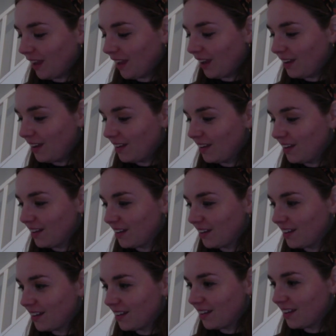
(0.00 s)

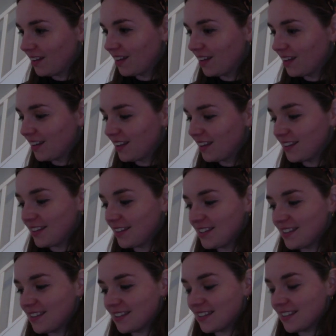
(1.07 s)

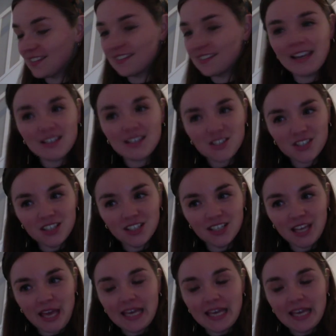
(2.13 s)
this section,